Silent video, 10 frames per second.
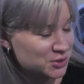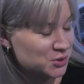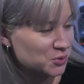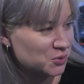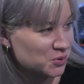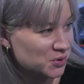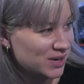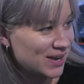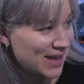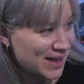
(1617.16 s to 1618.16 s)
your
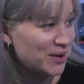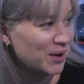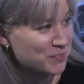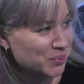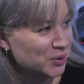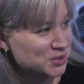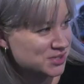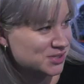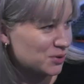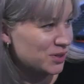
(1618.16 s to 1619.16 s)
AI boss
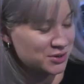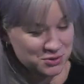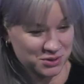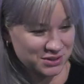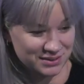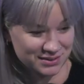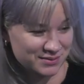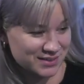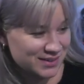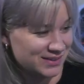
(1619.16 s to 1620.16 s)
so that you can,
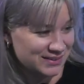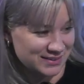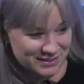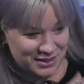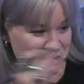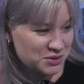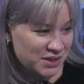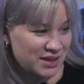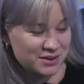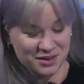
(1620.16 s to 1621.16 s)

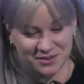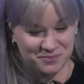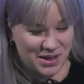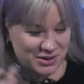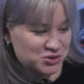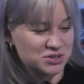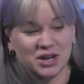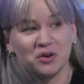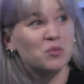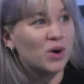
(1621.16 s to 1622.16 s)
get an extra day
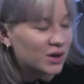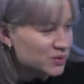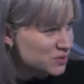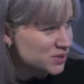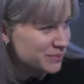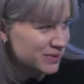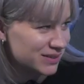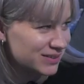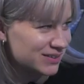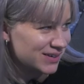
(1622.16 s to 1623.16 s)
of work or
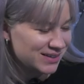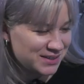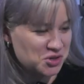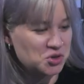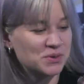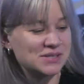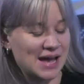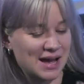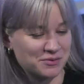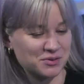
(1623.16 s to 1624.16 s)
something. The humans
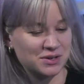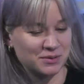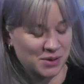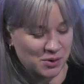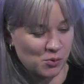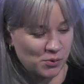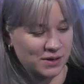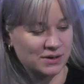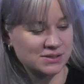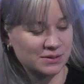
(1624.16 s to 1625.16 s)
have,
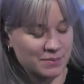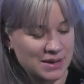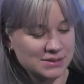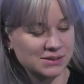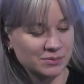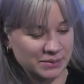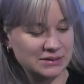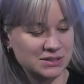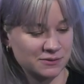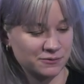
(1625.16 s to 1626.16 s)
there's an amazing
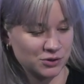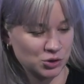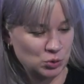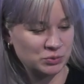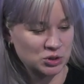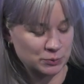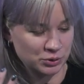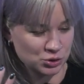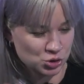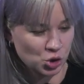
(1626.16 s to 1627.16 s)
ability for the human to
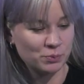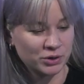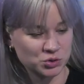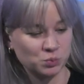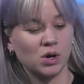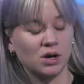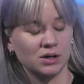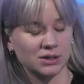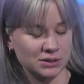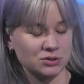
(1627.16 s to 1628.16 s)
put so much
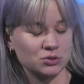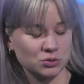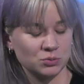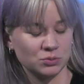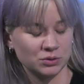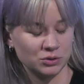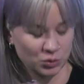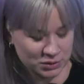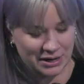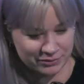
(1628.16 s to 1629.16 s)
work into
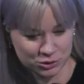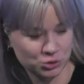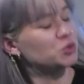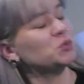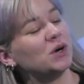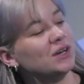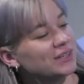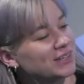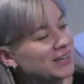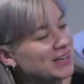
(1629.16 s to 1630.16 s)
not having to do
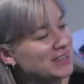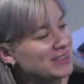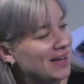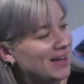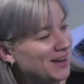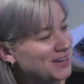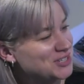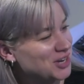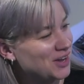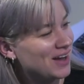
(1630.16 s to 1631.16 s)
work
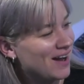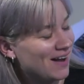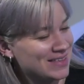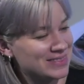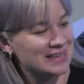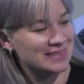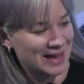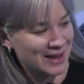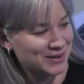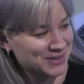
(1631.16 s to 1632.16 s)
that I think
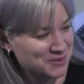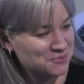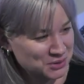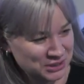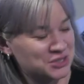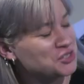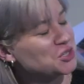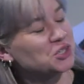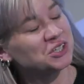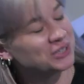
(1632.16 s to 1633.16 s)
that will
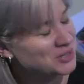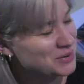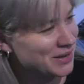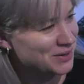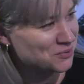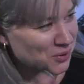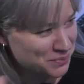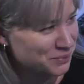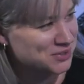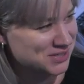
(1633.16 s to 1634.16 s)
endure no matter what the
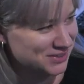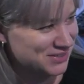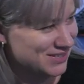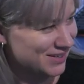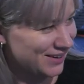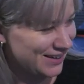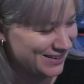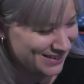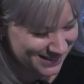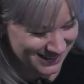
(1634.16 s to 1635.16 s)
boss looks like.